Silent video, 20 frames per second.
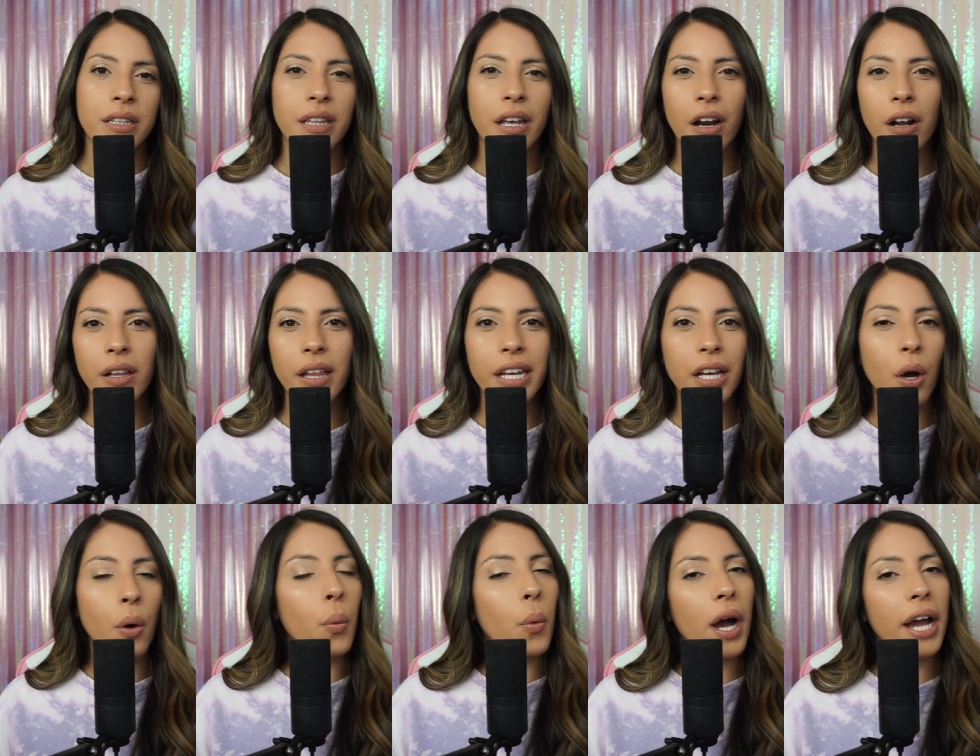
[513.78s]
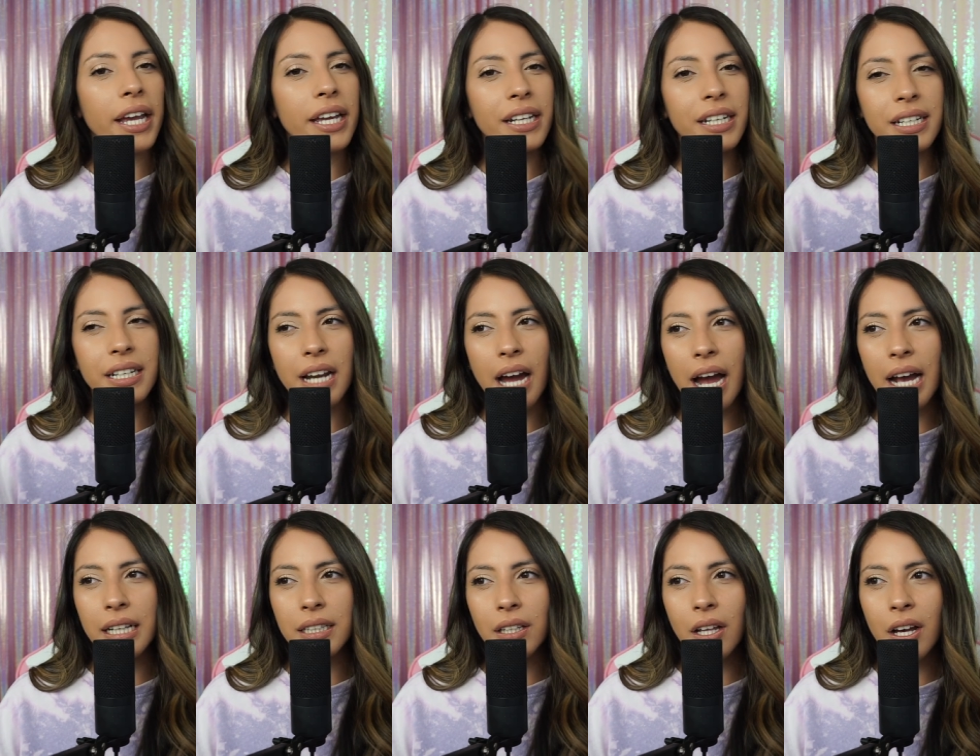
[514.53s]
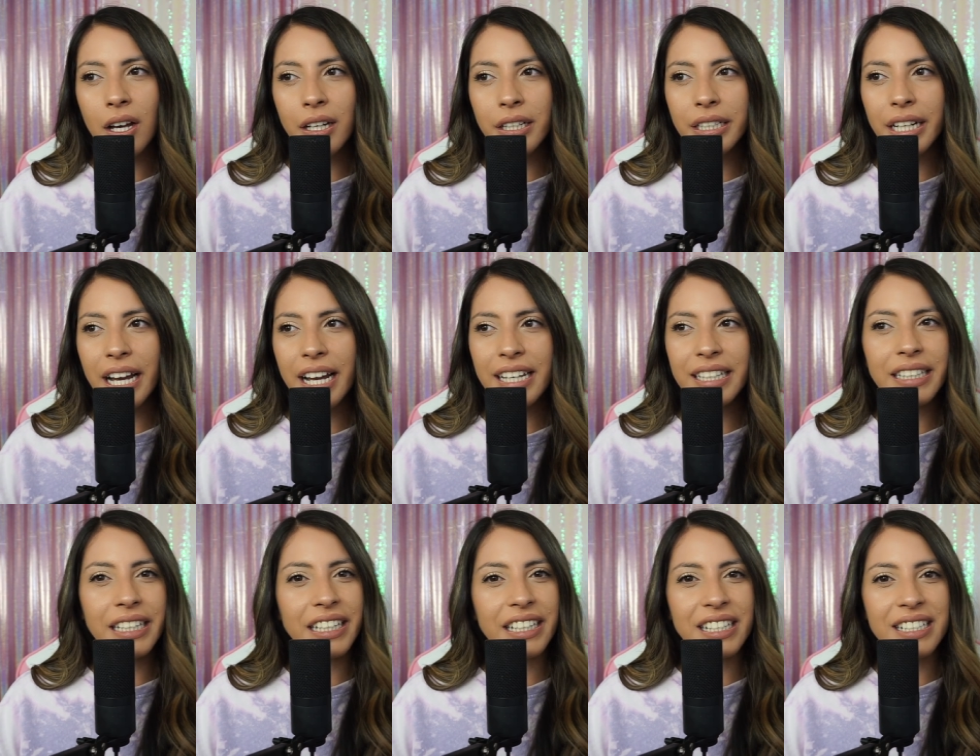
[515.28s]
that are like a white nylon, I
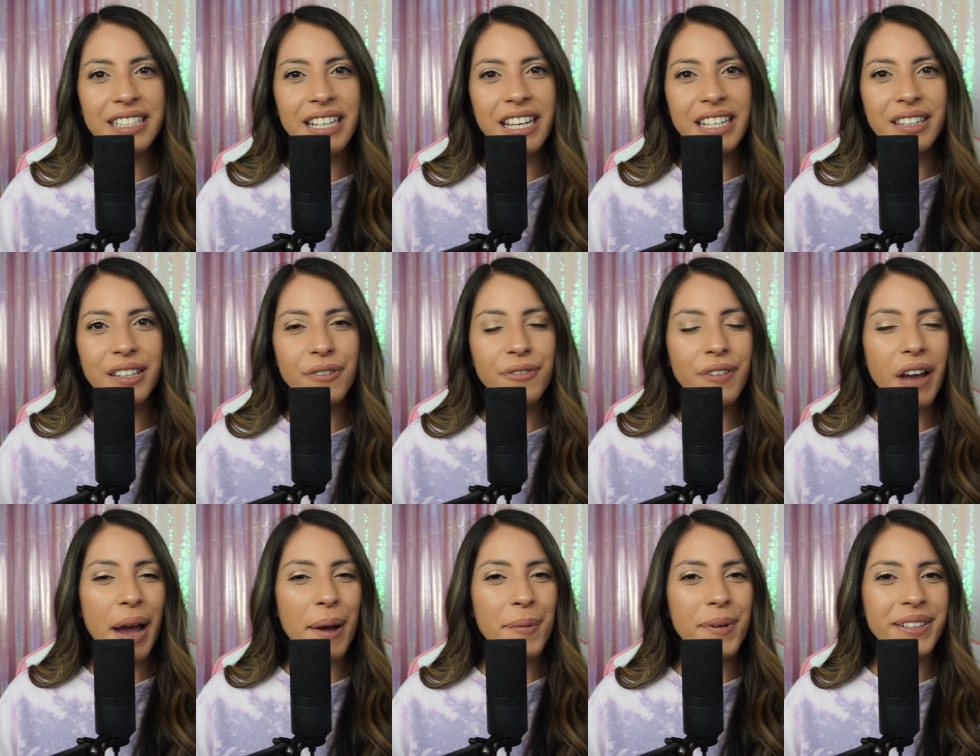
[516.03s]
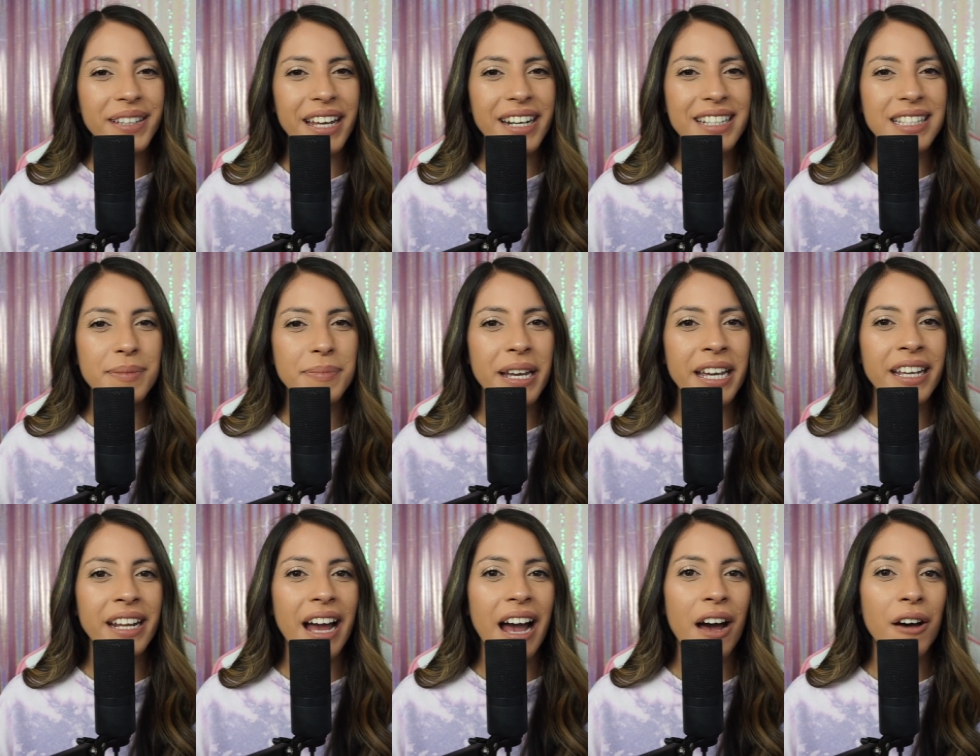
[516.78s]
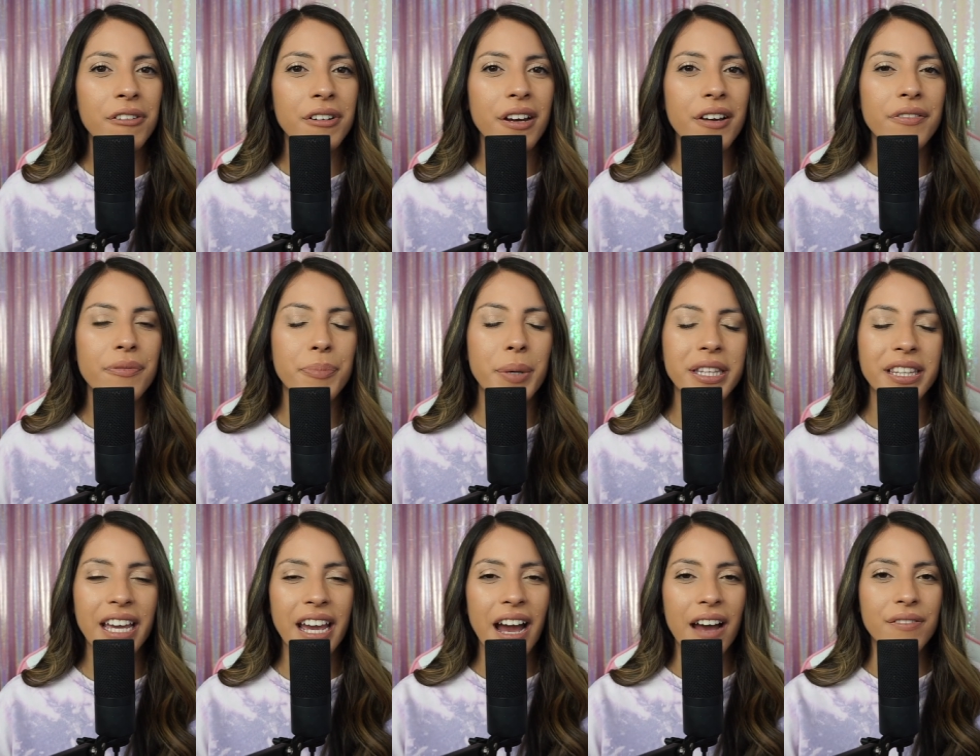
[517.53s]
think is like the fabric that it's made out of, but
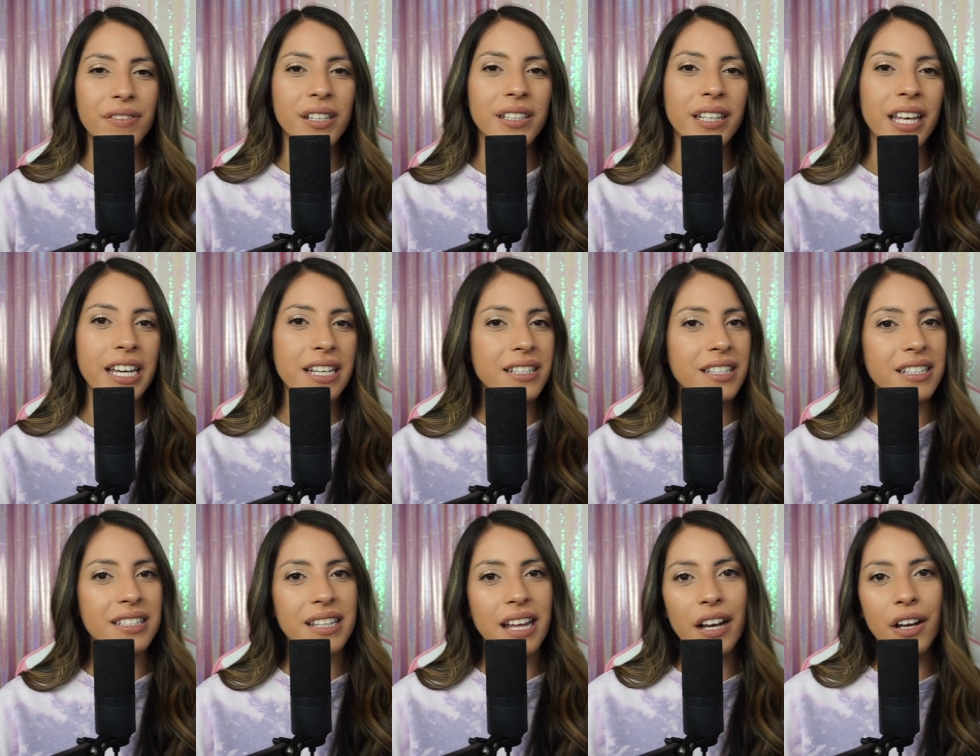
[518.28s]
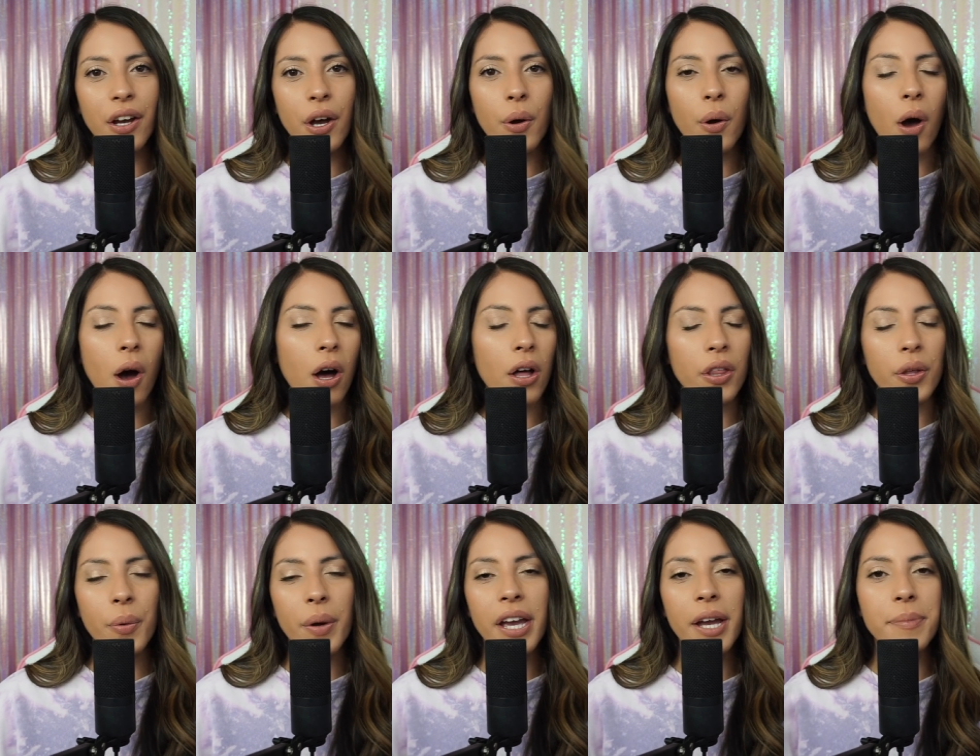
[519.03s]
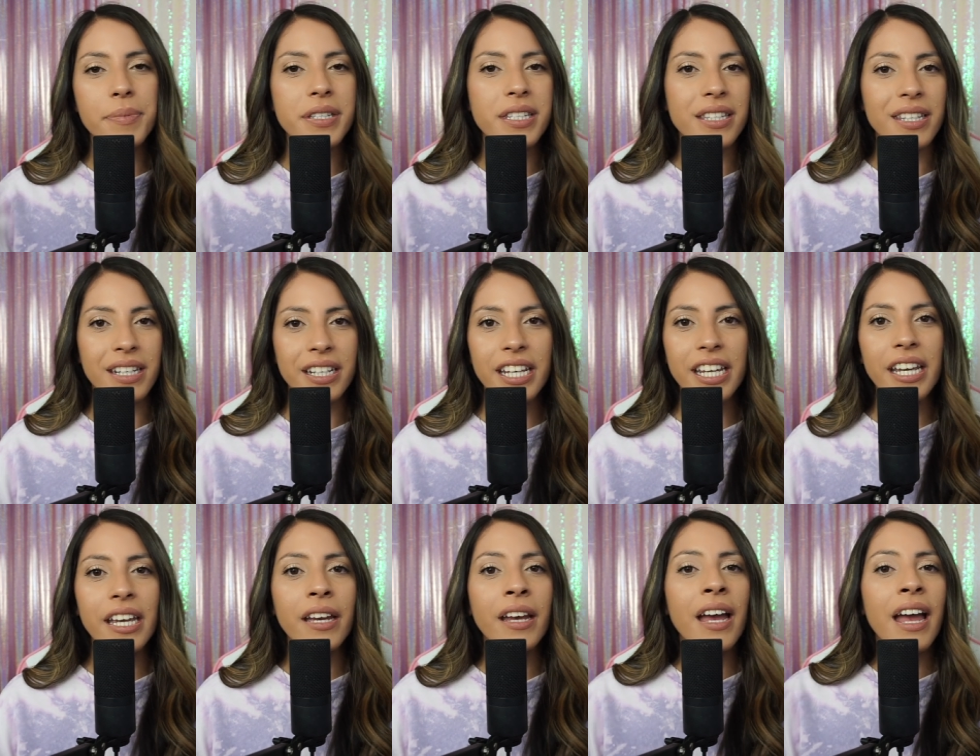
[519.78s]
they have the laces that go all the way up to the
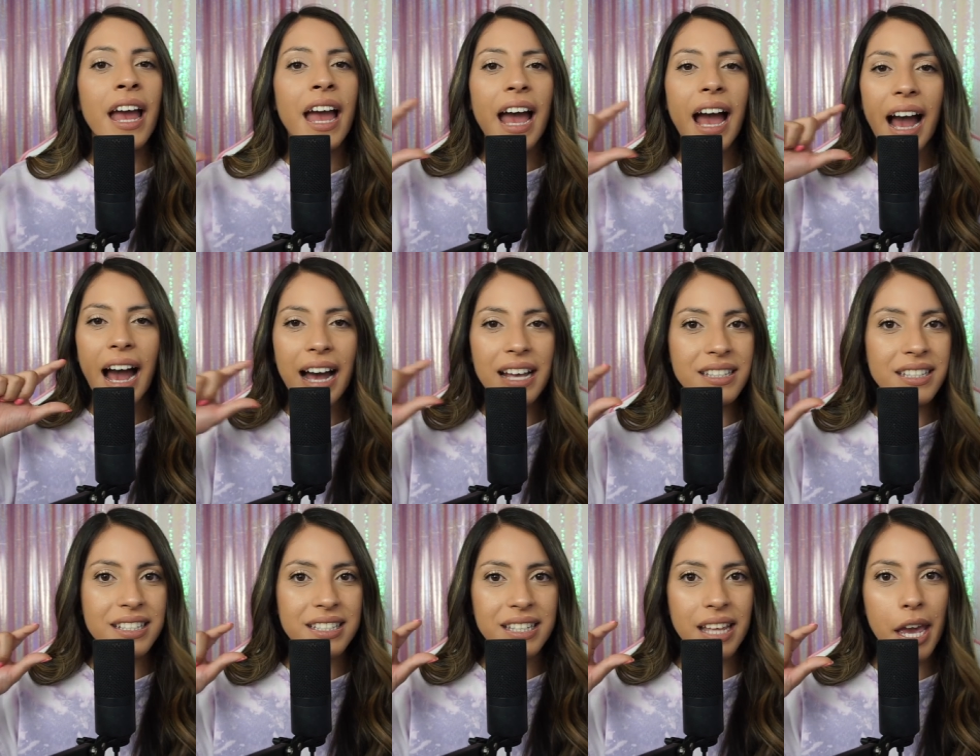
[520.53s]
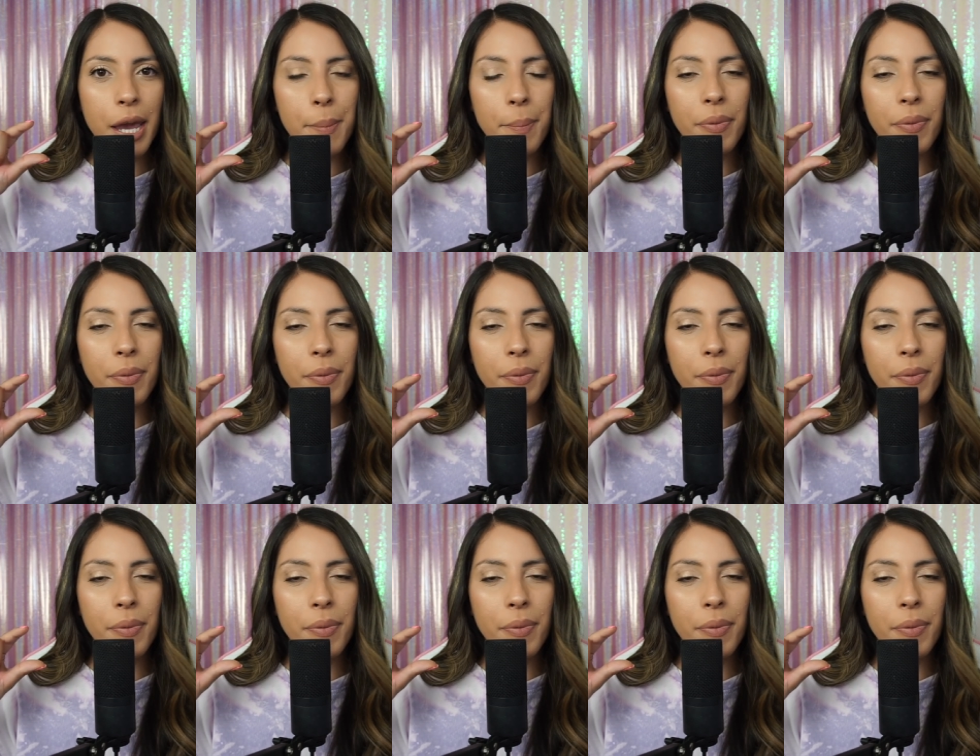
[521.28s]
knee, has a slight